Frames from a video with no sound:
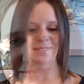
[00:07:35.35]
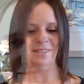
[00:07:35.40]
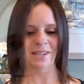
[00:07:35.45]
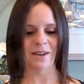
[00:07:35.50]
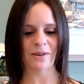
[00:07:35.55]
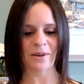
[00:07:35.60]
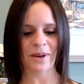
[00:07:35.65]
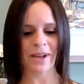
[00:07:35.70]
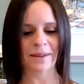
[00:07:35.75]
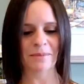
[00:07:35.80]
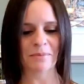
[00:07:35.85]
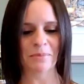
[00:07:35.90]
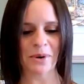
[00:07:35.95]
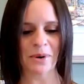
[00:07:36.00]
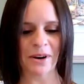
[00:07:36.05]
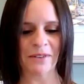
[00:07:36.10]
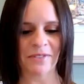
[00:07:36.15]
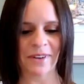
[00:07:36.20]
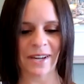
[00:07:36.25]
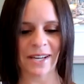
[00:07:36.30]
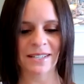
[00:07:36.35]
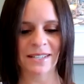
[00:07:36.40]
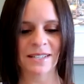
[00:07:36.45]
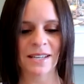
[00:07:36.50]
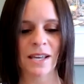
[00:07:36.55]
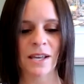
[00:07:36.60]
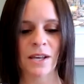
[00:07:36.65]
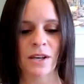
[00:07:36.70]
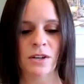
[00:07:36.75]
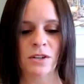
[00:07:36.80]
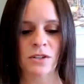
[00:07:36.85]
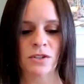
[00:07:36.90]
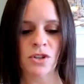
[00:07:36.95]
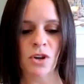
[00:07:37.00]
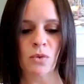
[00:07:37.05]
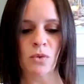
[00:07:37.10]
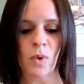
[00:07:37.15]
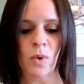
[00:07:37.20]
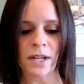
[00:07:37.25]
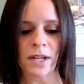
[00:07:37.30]
Okay, perfect.
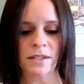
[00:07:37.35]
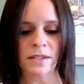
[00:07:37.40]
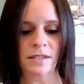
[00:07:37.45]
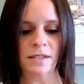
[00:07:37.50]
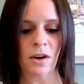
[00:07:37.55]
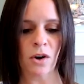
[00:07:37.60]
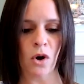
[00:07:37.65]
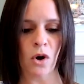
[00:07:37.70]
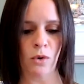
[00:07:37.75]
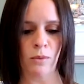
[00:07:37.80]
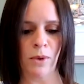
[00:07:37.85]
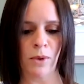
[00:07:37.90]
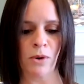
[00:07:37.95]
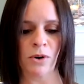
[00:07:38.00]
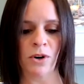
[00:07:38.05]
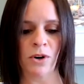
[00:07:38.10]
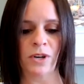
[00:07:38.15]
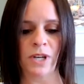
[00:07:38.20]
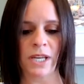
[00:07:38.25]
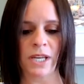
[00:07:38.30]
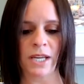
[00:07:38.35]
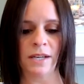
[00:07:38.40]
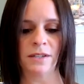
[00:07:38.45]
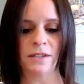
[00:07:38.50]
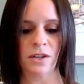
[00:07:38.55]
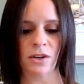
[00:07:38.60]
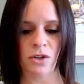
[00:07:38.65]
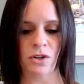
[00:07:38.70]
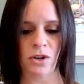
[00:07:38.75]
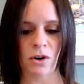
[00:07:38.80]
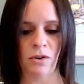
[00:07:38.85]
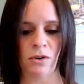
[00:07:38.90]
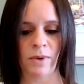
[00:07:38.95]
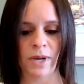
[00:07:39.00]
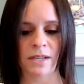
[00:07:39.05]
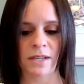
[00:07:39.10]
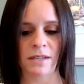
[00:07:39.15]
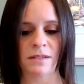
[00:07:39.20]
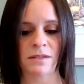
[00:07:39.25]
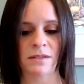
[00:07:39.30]
So what does a homeowner need to know
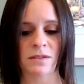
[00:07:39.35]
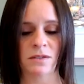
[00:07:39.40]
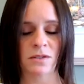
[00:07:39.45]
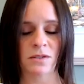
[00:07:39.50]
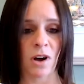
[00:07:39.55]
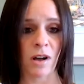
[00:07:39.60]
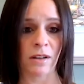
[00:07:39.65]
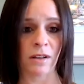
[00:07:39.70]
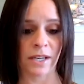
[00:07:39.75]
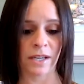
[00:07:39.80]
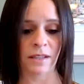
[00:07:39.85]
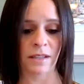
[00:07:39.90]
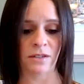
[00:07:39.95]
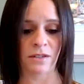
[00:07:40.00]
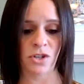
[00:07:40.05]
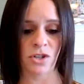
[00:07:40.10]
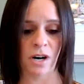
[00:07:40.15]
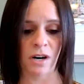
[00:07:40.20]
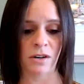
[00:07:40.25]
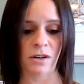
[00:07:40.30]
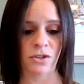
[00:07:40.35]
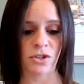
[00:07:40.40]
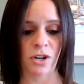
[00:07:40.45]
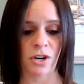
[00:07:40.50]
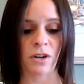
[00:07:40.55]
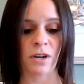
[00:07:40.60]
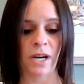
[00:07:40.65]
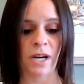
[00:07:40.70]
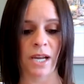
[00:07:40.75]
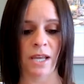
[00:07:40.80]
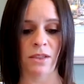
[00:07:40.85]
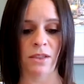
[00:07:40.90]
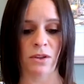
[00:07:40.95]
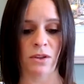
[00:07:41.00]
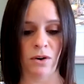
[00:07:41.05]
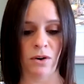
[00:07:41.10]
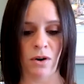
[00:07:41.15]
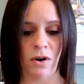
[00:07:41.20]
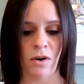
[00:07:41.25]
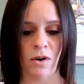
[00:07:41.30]
when installing the charger in
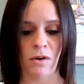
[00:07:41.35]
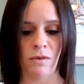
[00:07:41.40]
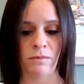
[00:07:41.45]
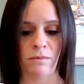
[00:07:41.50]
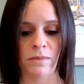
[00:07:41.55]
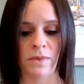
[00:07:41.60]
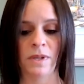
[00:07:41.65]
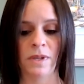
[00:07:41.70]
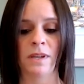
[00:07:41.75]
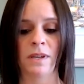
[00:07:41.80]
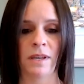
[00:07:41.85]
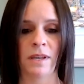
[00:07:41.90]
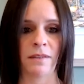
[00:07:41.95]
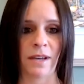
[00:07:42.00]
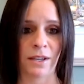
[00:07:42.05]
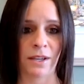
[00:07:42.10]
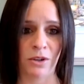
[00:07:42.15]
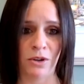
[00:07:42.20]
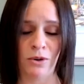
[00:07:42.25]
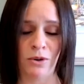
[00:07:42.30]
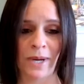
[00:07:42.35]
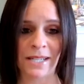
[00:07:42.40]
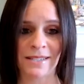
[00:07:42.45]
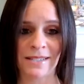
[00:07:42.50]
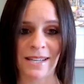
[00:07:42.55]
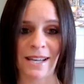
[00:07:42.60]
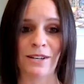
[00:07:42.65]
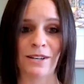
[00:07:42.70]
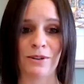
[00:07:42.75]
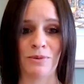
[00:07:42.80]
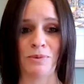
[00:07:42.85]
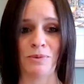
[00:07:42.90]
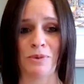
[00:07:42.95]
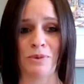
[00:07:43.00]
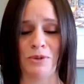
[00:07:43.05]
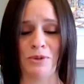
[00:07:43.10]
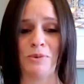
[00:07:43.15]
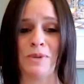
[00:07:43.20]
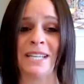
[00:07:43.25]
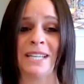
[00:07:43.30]
their home? Like you had said, you
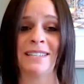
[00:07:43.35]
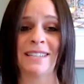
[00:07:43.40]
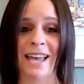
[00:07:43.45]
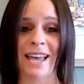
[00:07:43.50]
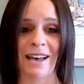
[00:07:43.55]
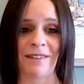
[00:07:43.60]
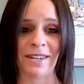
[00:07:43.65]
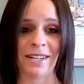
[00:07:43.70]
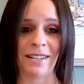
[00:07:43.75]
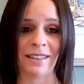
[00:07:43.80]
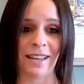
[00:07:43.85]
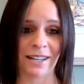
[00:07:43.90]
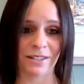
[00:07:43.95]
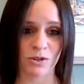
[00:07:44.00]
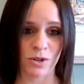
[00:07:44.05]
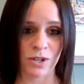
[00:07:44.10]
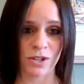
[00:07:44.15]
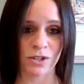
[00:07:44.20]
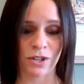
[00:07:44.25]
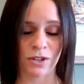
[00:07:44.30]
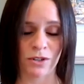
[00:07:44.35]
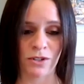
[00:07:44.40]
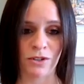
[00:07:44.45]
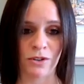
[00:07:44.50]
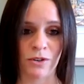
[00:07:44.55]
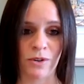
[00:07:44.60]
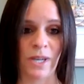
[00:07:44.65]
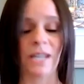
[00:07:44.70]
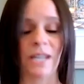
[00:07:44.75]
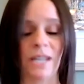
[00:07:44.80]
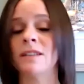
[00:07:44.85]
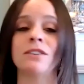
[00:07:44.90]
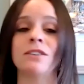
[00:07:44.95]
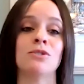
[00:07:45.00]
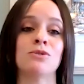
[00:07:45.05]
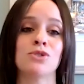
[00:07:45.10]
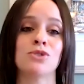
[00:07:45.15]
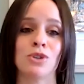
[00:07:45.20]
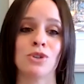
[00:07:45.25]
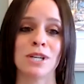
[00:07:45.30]
need to have an electrician do it.
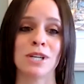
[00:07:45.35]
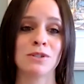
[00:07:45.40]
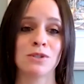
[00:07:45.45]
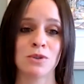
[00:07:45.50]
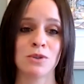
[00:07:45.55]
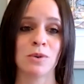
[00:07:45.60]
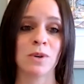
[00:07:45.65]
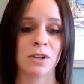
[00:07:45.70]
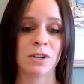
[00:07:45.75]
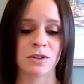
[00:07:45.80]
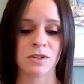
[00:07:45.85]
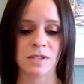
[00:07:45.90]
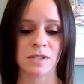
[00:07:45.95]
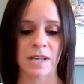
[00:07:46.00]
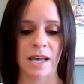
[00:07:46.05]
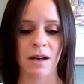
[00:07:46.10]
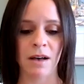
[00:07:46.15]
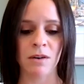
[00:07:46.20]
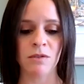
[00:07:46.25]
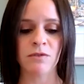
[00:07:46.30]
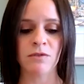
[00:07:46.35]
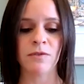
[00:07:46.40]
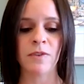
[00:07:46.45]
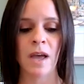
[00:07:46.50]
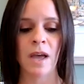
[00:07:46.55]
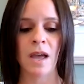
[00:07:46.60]
You shouldn't do it yourself.